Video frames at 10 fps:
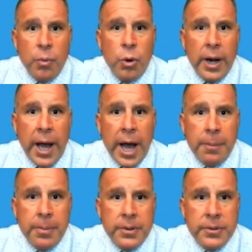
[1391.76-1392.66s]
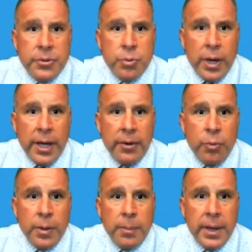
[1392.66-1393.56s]
what happens
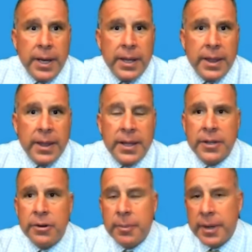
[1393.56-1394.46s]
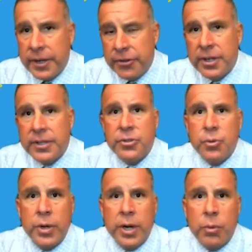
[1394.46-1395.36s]
when we make the determination as
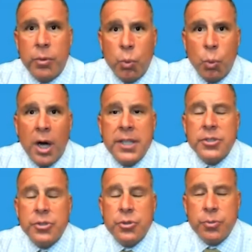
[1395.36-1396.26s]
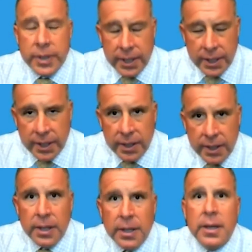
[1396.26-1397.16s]
to where we want to be,
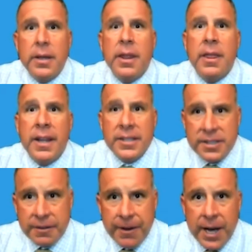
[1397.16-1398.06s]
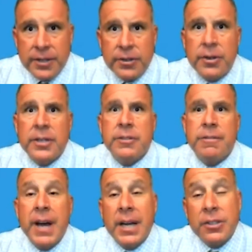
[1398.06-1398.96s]
this is a factor. It's a
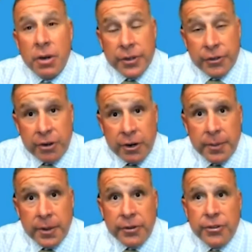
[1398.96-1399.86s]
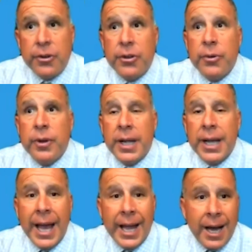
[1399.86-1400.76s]
factor on the chart I'm going to show you, and it
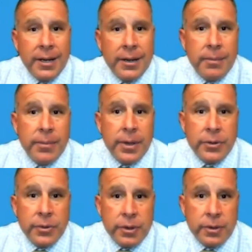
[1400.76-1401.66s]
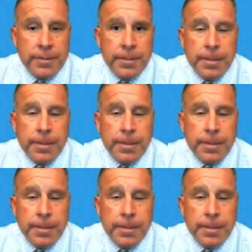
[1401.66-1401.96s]
cannot be ignored.